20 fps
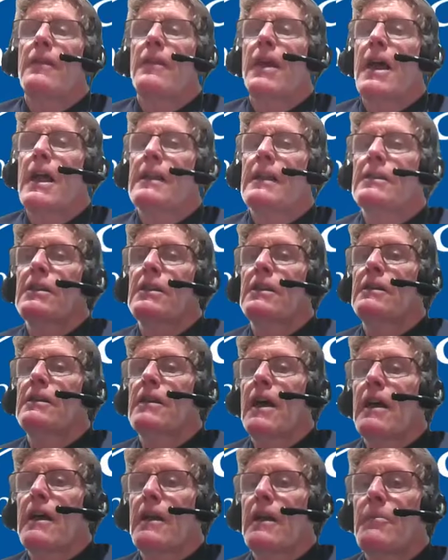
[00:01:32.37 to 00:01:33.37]
and that's
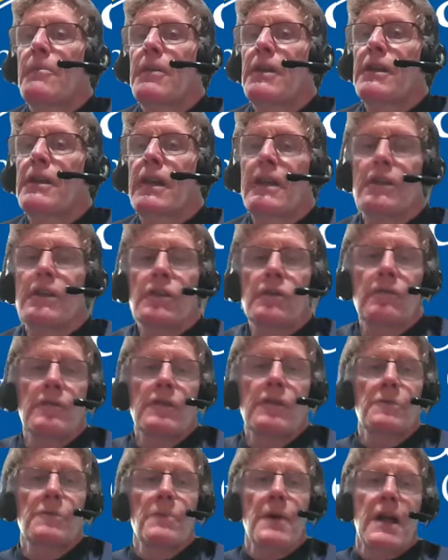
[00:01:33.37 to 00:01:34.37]

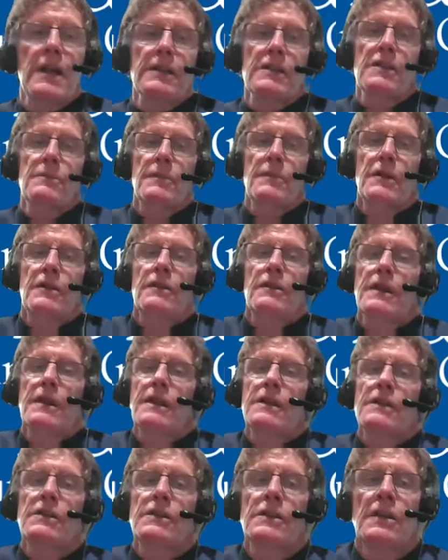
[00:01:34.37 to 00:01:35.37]
documentation
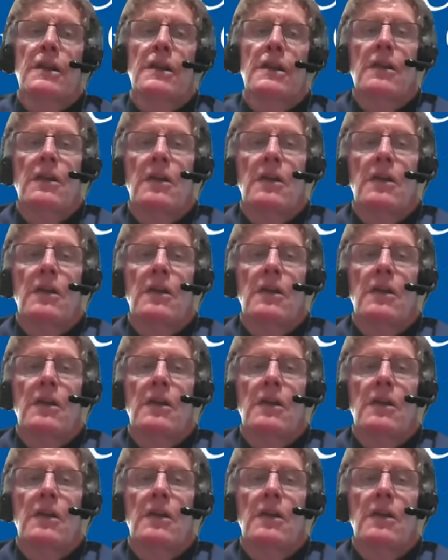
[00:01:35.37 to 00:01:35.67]
responsibilities.